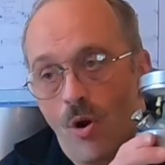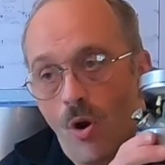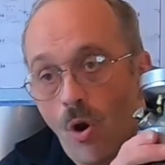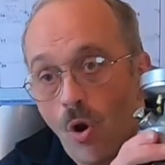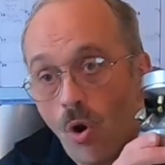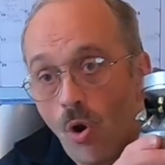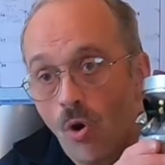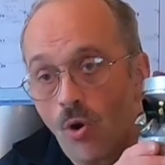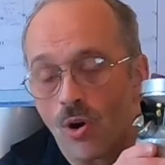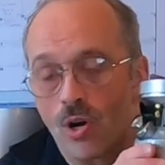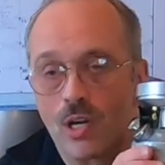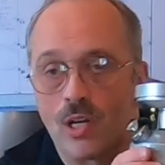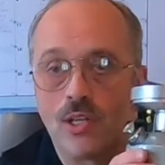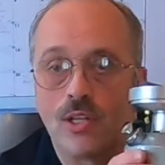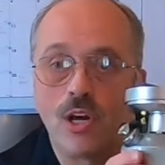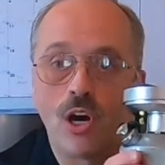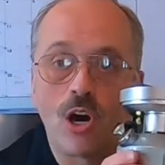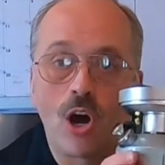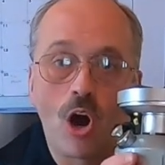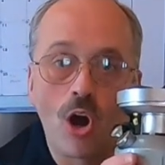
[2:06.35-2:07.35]
or
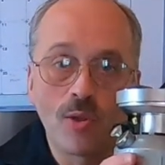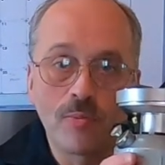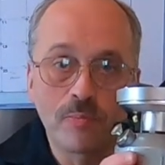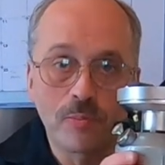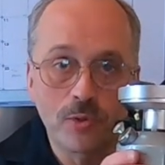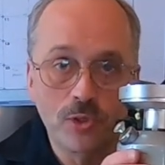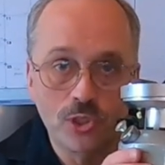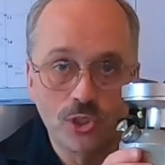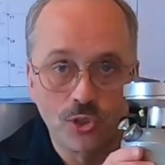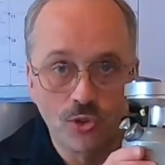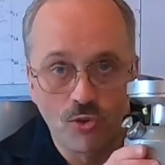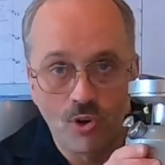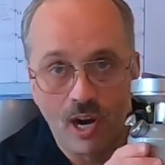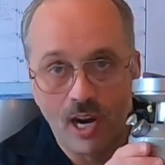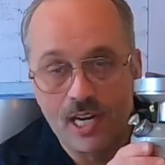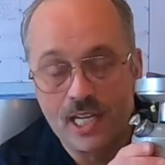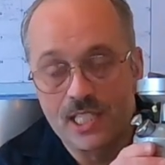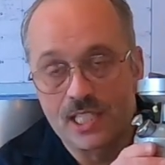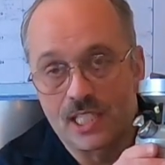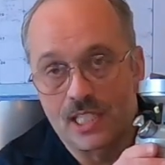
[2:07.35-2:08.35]

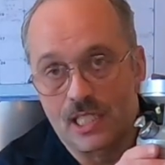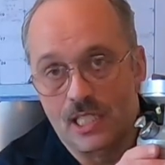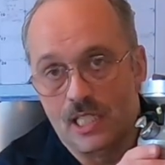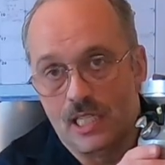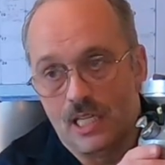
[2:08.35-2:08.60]
unpressurized